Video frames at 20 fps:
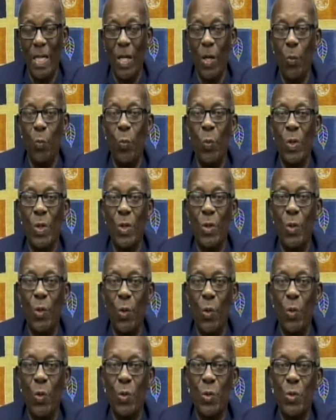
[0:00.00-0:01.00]
would
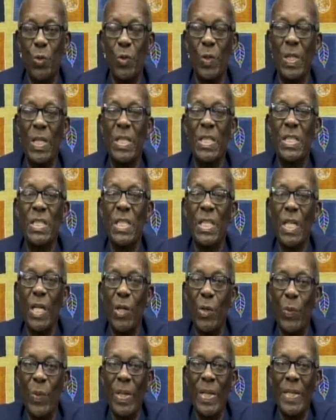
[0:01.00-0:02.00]
go to the
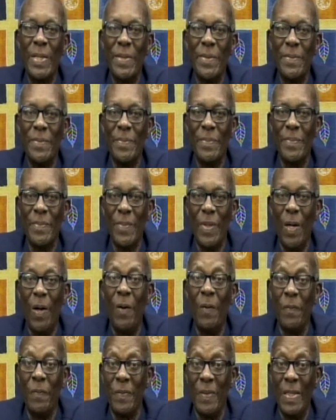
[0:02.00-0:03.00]
children
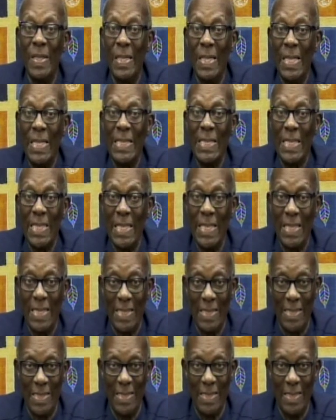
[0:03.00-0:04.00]
of the
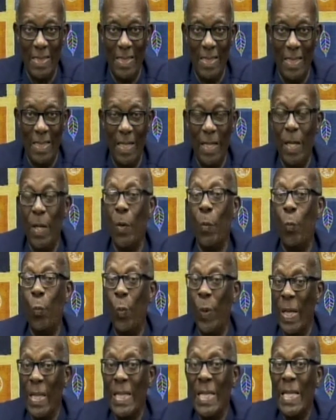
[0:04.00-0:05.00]
deceased,
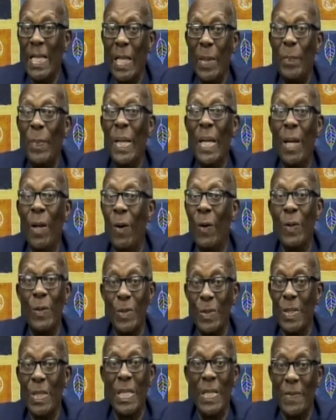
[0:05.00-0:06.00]
whether they
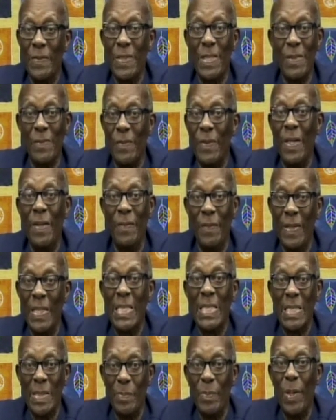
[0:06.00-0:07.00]
belong to the
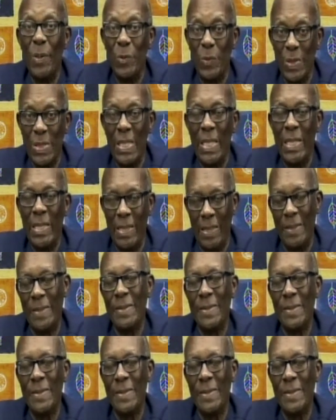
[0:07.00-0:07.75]
surviving spouse or not.